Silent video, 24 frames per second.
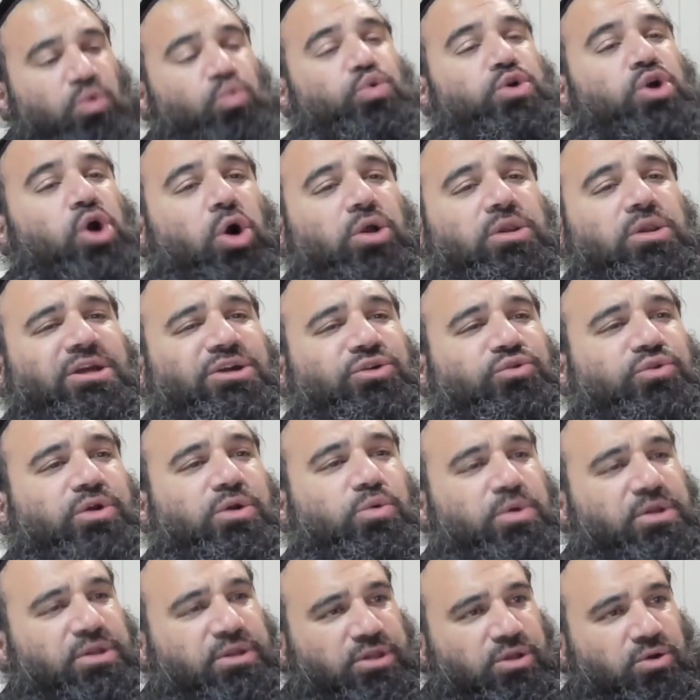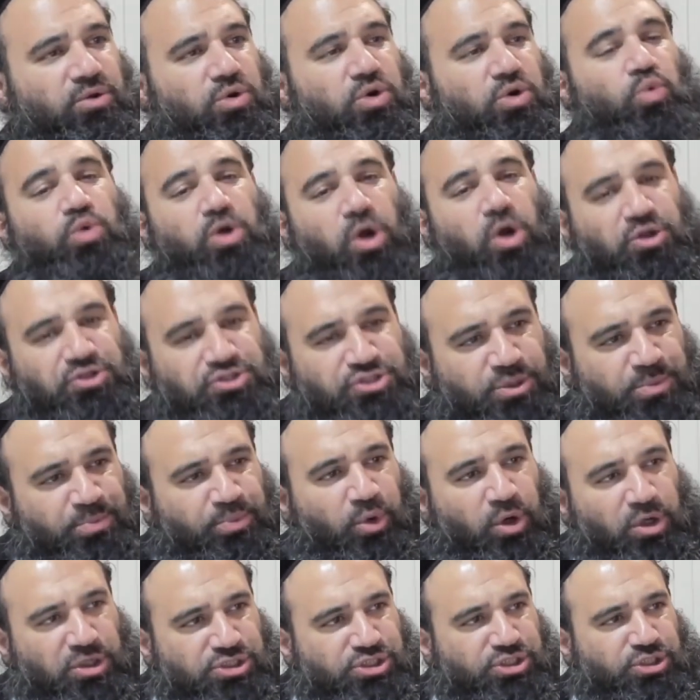We all agree with you. We all
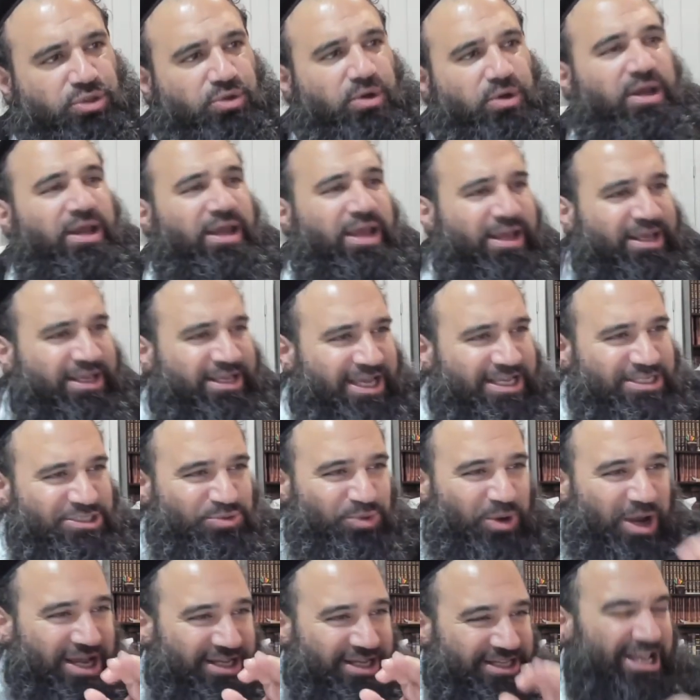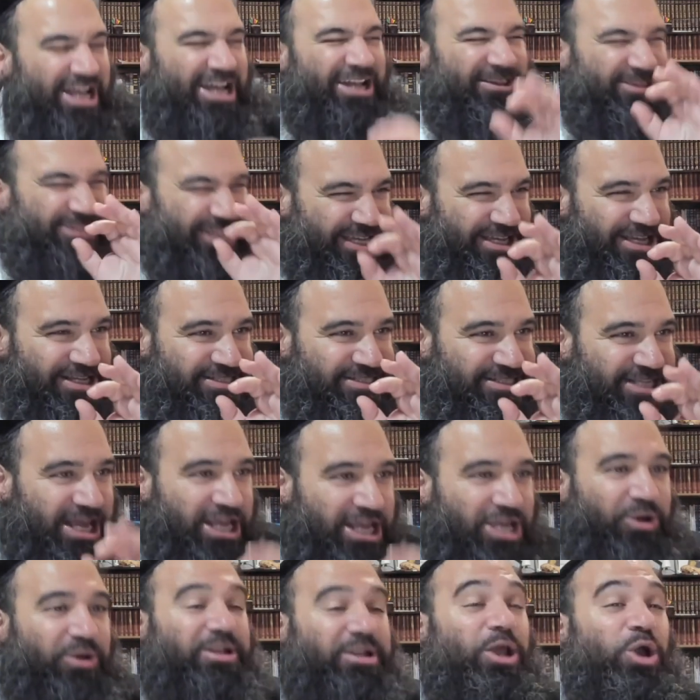support you. And guess what? Tell you a
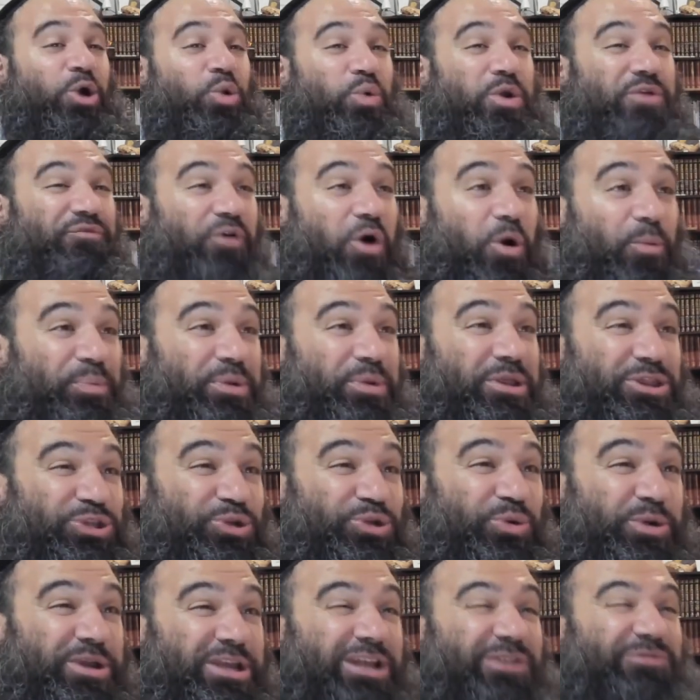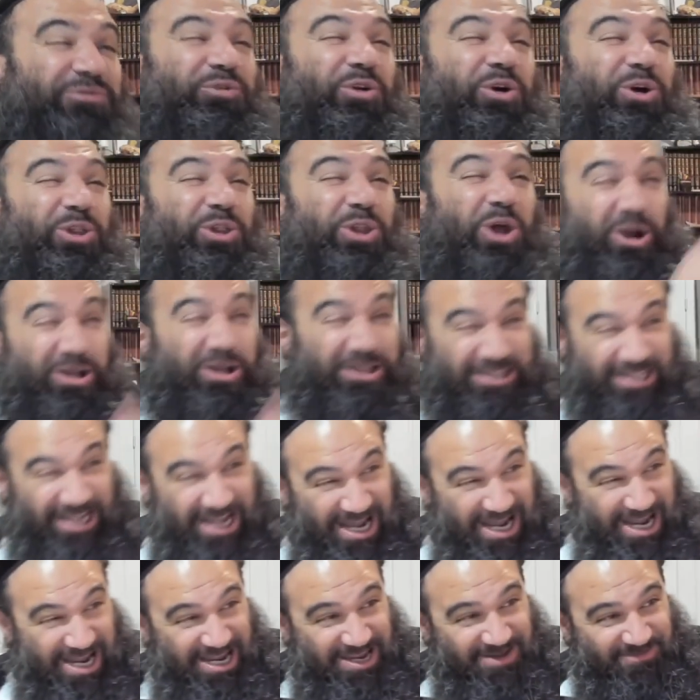secret. We've all been doing it for a long
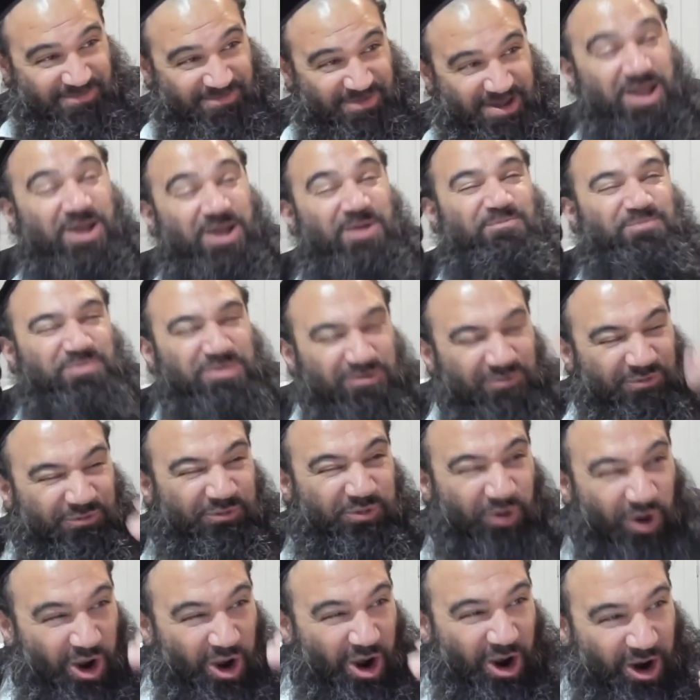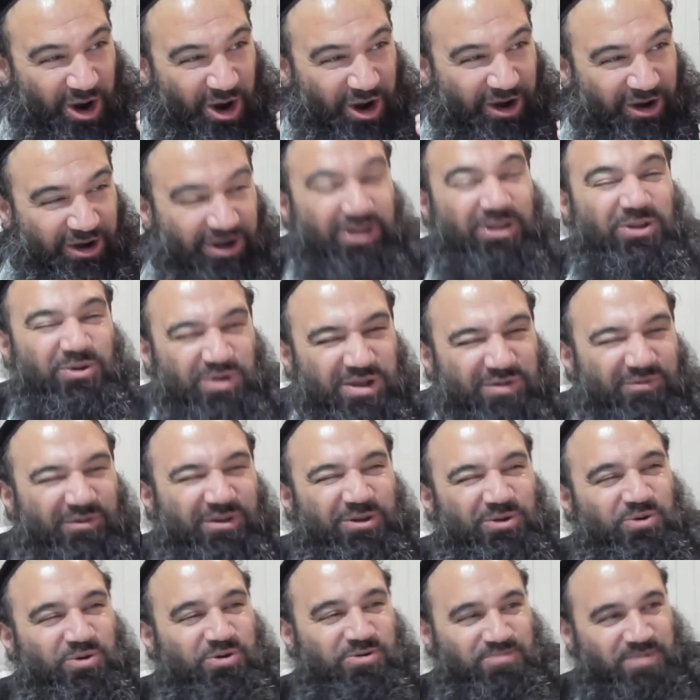time, before you
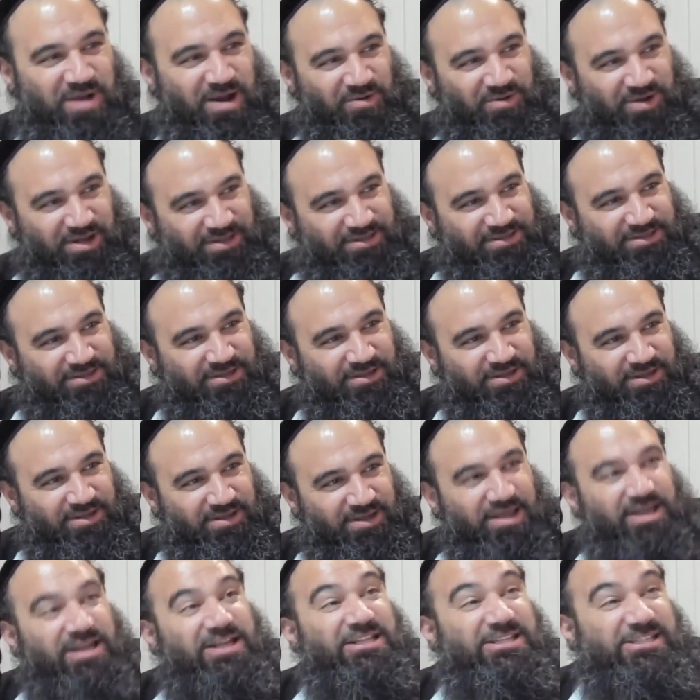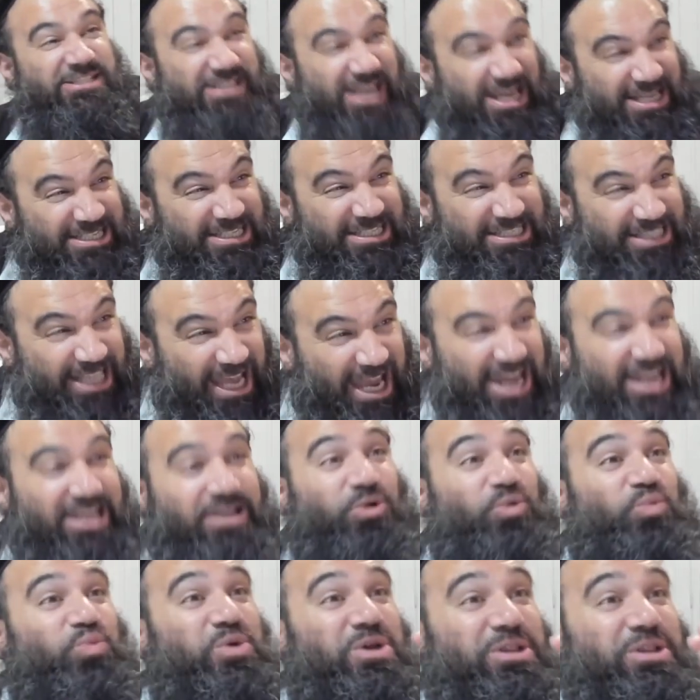even knew about it. Just
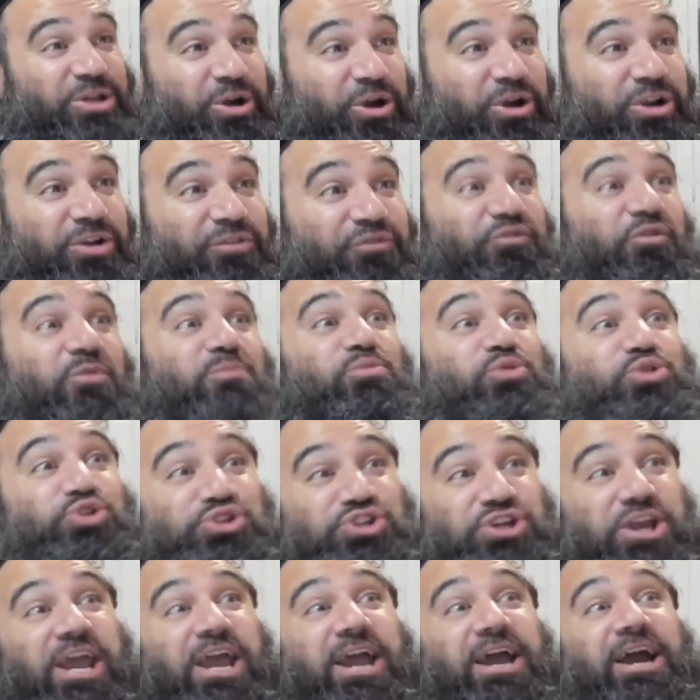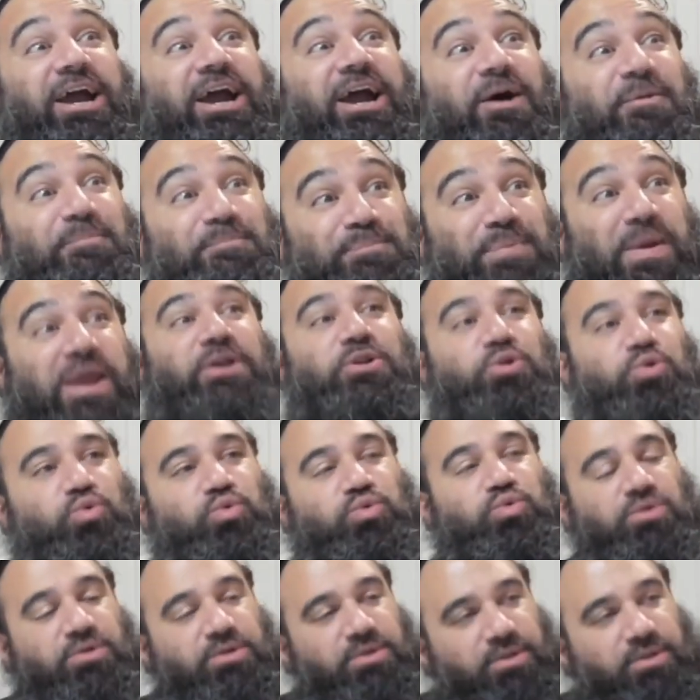like we learned from Moshe Rabbeinu.